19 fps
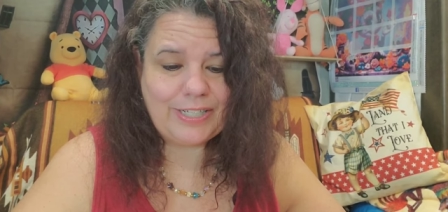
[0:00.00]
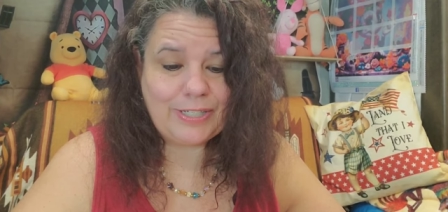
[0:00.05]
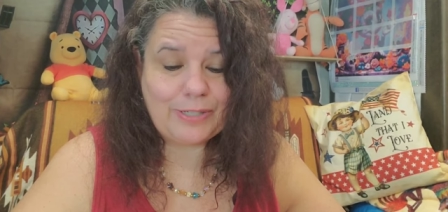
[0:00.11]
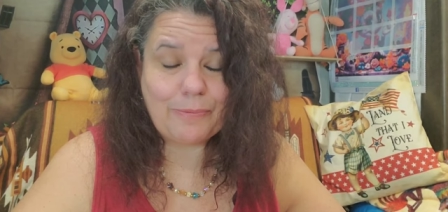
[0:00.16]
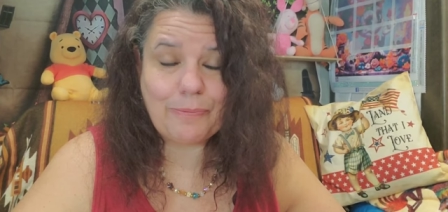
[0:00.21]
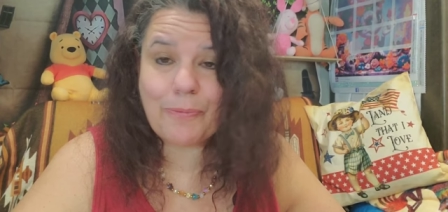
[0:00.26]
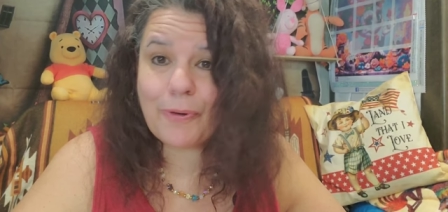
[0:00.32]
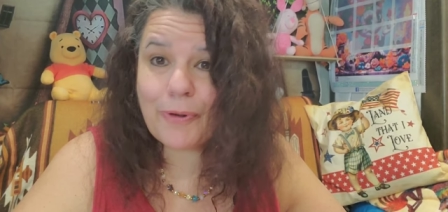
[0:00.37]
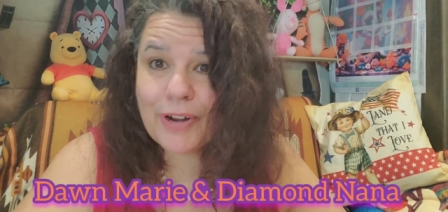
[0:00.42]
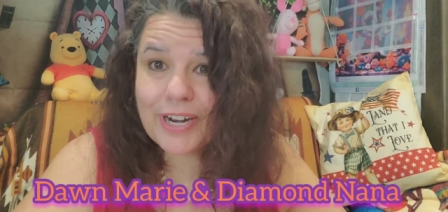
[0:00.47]

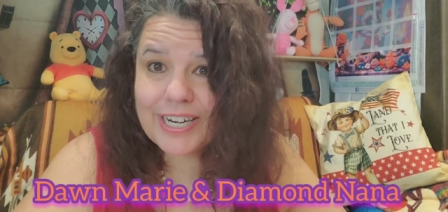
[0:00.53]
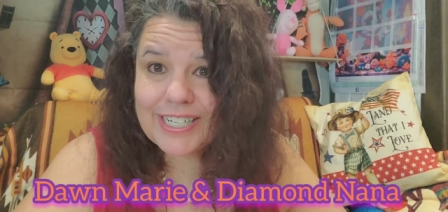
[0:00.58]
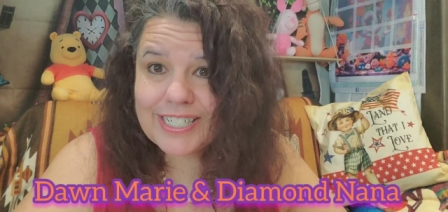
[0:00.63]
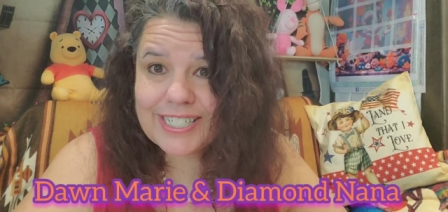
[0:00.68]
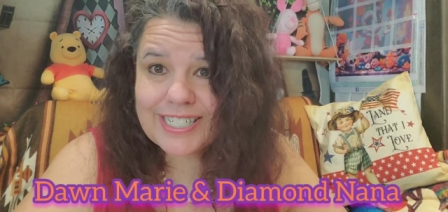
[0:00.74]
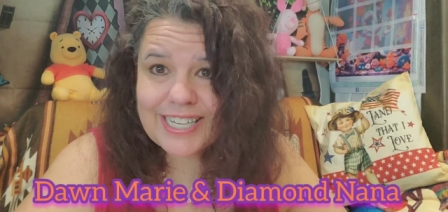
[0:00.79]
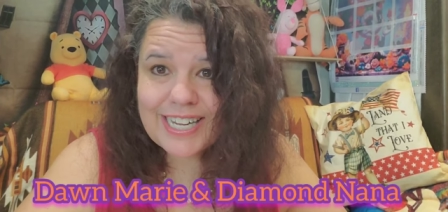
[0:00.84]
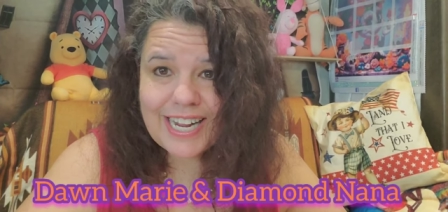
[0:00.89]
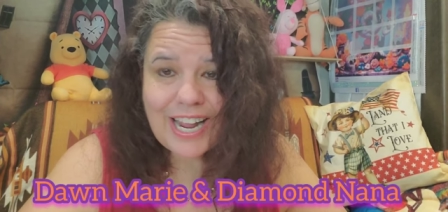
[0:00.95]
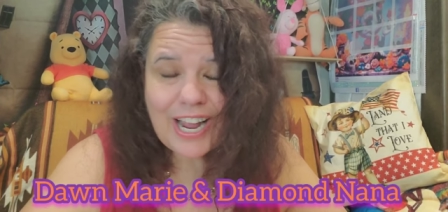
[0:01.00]

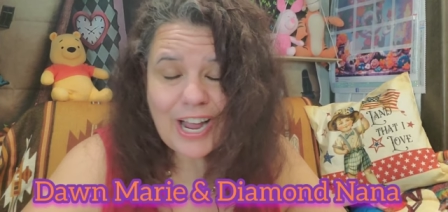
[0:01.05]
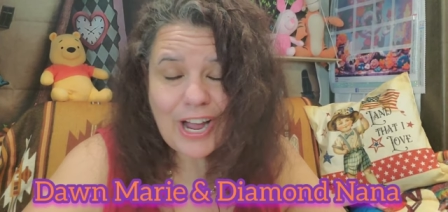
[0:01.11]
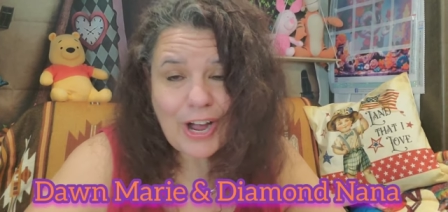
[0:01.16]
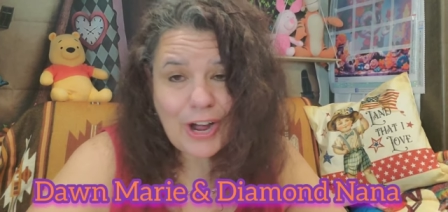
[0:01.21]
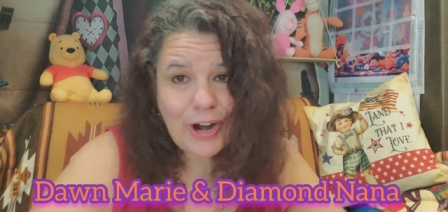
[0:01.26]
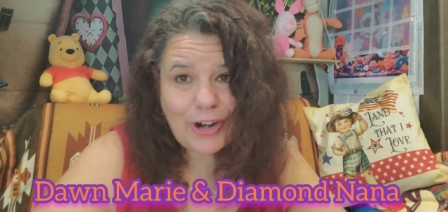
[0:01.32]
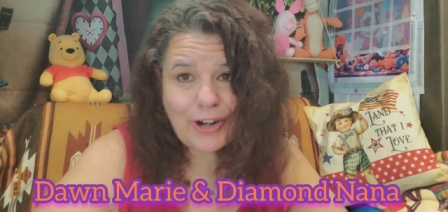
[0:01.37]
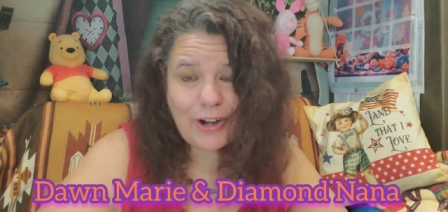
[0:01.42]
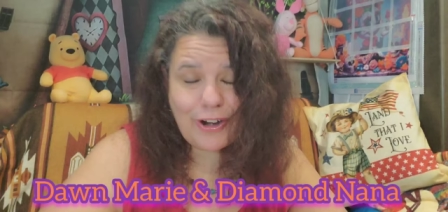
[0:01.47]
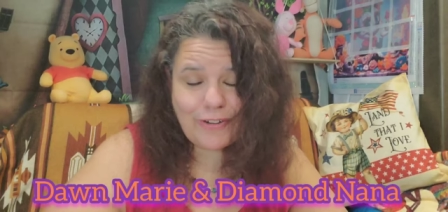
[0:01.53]
support
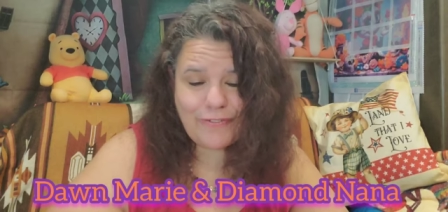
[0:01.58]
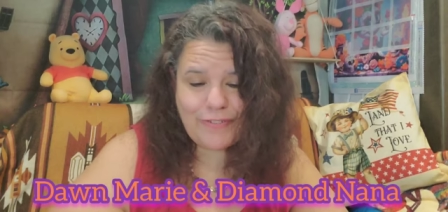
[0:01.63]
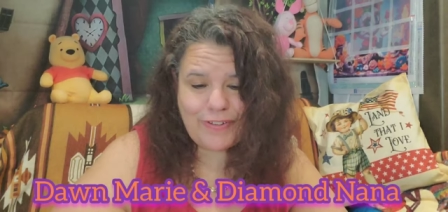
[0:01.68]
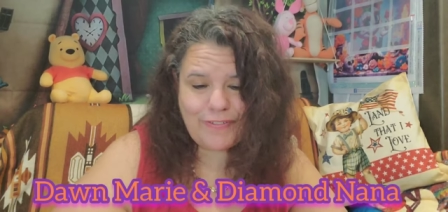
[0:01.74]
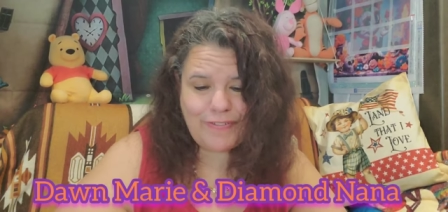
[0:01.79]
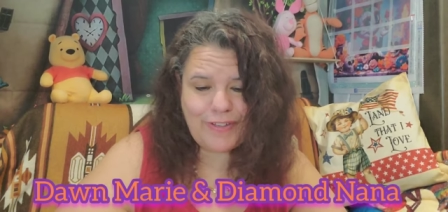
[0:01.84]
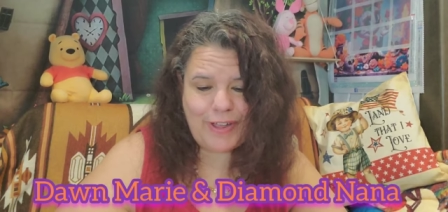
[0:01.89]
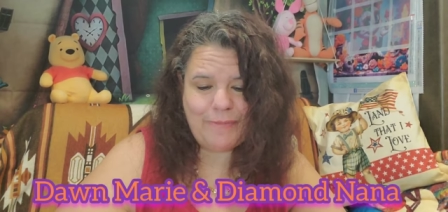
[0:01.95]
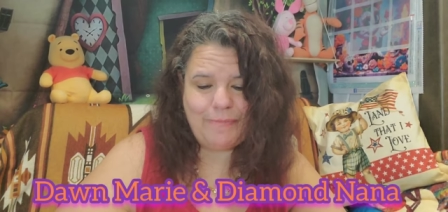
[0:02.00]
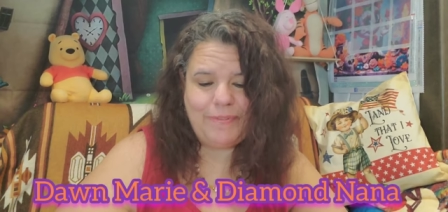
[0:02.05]
our RV
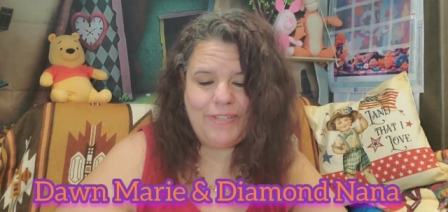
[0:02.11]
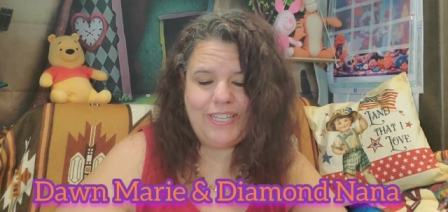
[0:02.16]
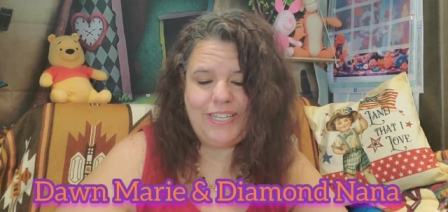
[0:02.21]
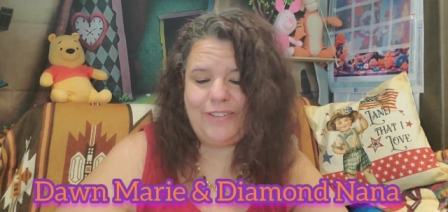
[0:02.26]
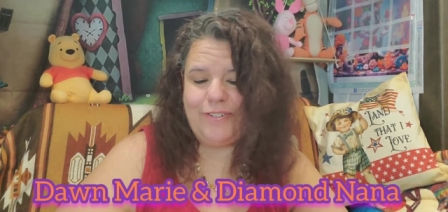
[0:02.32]
family?